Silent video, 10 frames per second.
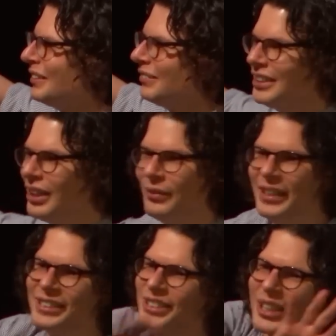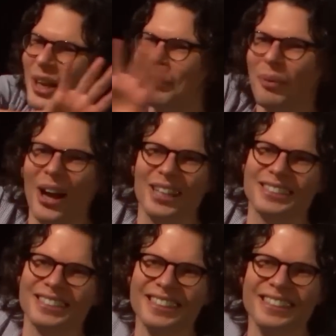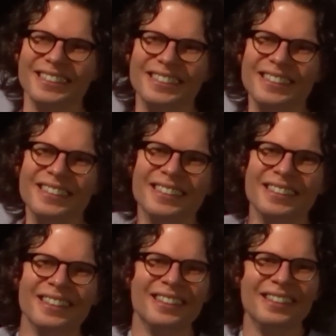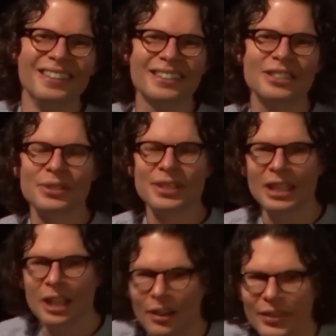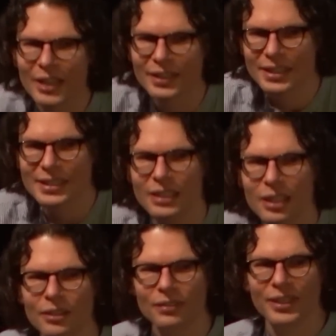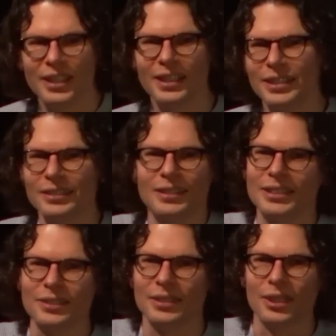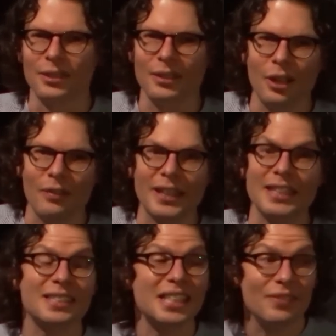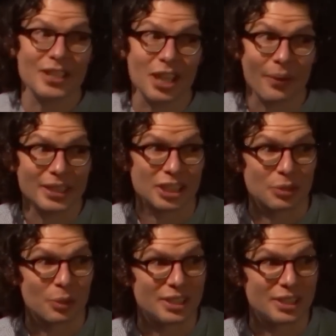For no reason, just going past her. Because you see a lot of that. I think it's a lot of, I guess TV directors want to